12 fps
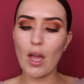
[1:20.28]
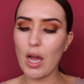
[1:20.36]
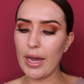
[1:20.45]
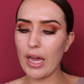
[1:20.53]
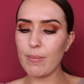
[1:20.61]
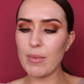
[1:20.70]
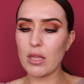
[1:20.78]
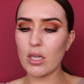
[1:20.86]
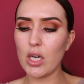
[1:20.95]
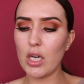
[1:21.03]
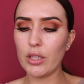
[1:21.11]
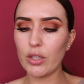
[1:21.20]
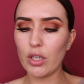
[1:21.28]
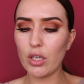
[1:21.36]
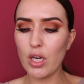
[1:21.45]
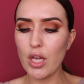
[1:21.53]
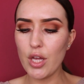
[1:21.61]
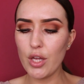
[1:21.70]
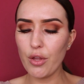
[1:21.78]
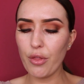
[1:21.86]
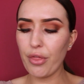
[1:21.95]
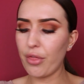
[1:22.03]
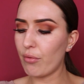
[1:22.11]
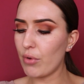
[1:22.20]
I'm in the color
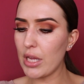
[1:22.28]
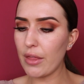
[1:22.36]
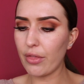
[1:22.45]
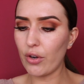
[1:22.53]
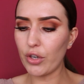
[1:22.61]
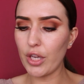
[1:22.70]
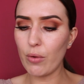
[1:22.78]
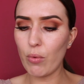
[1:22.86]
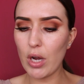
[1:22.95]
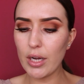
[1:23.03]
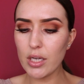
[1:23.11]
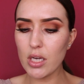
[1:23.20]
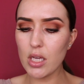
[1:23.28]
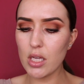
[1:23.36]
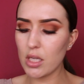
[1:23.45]
331.